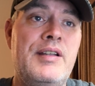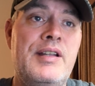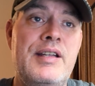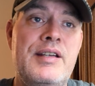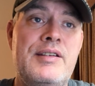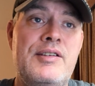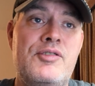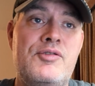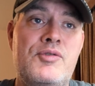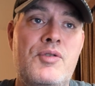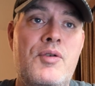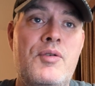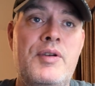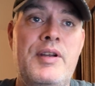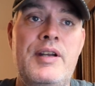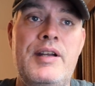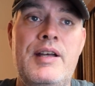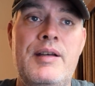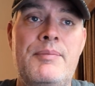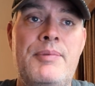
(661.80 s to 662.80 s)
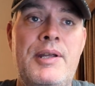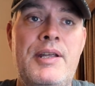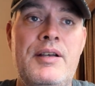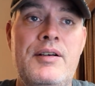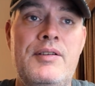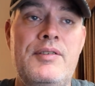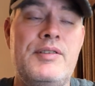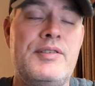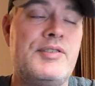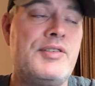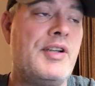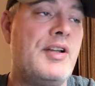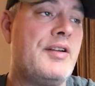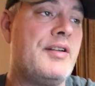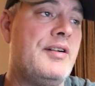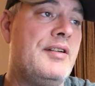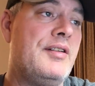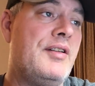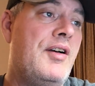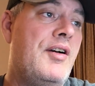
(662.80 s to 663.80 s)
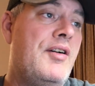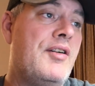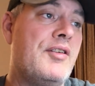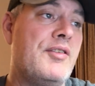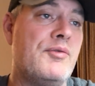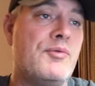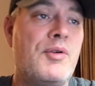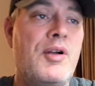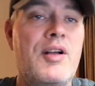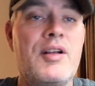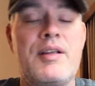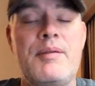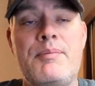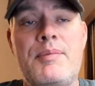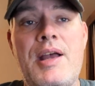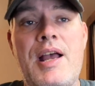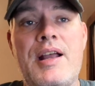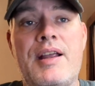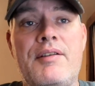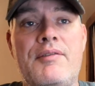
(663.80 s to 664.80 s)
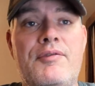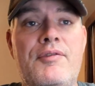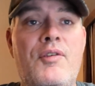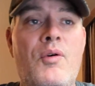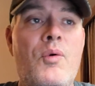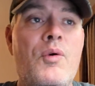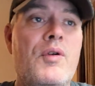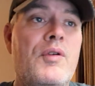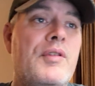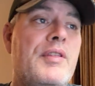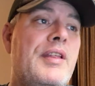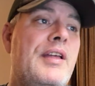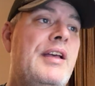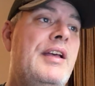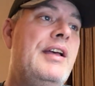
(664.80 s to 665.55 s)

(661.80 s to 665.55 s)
get to droning uphill and chugging along and rocking back and forth.